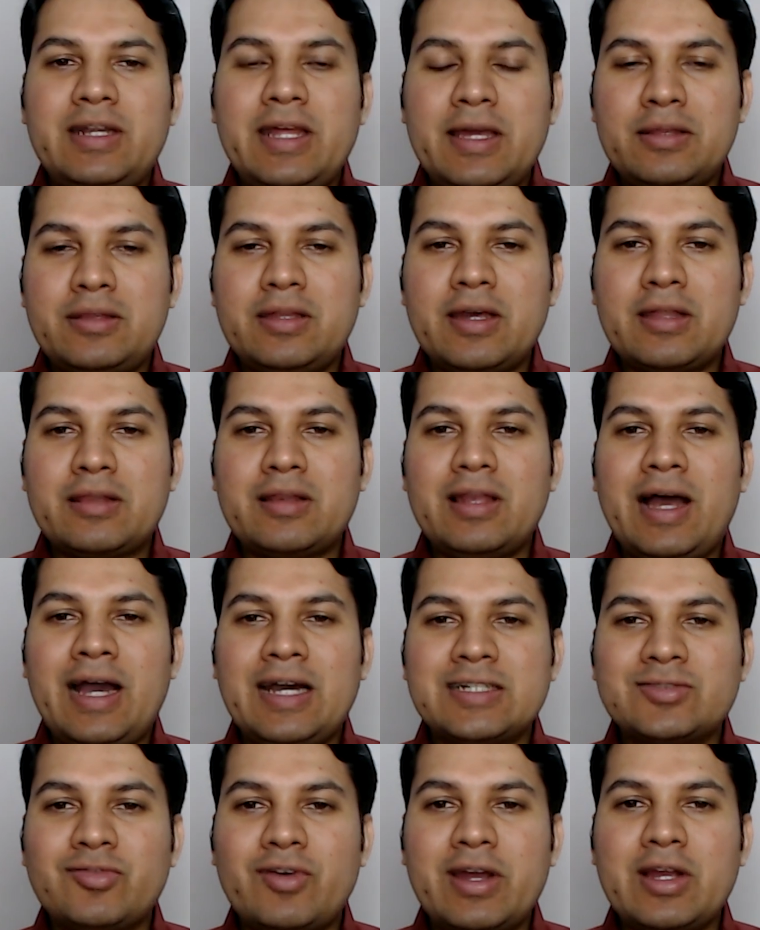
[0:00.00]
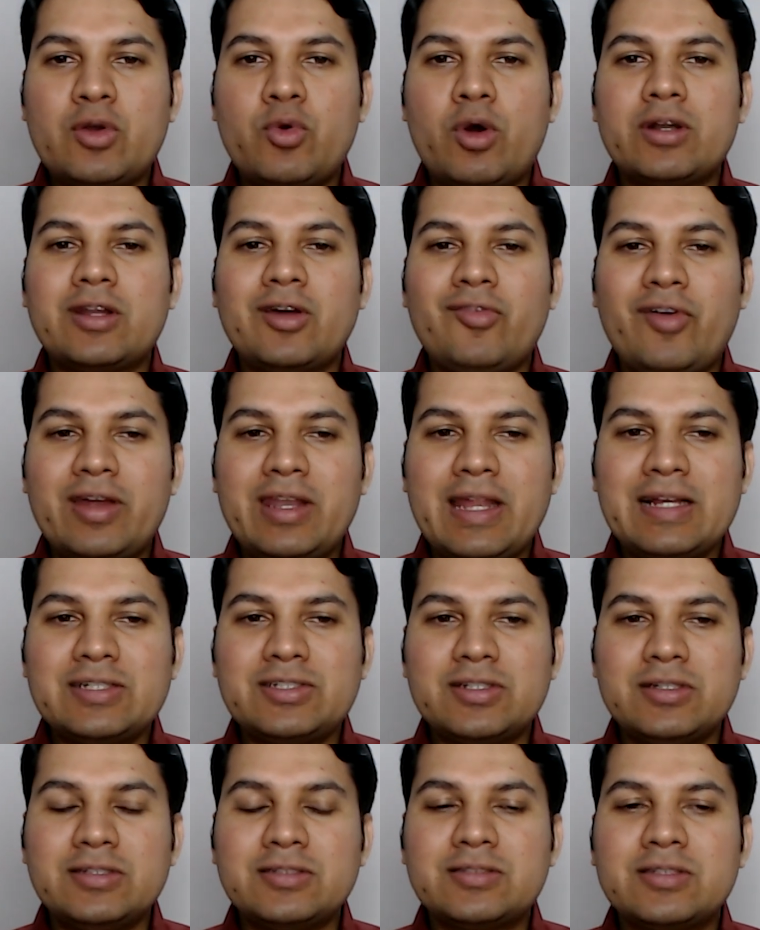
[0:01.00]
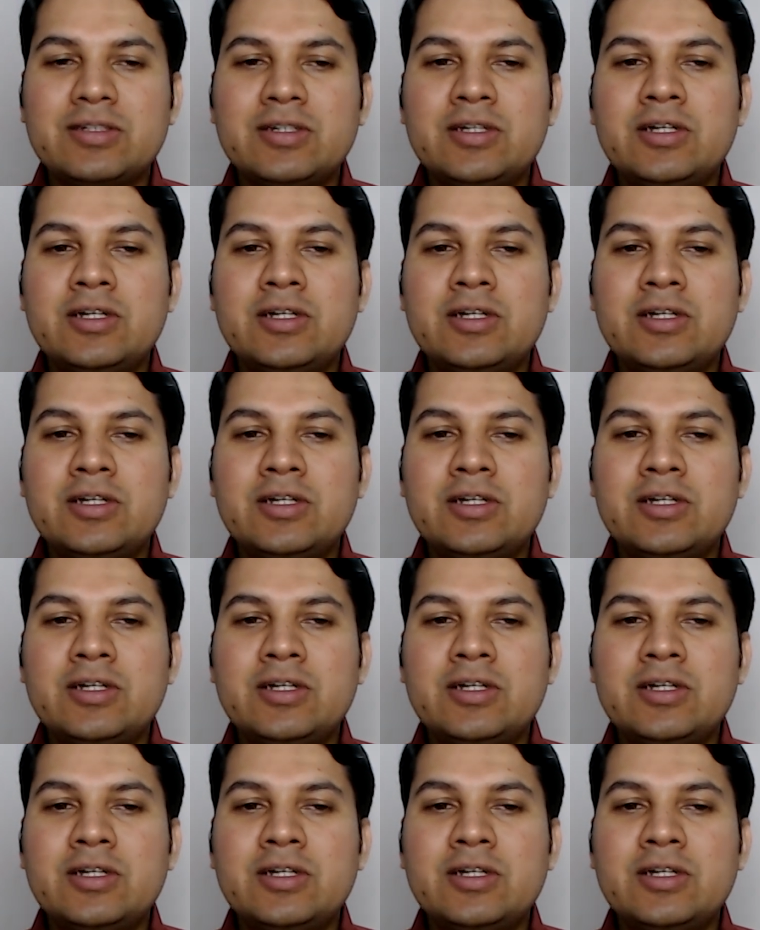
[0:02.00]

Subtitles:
TCS last 5 quarter financials,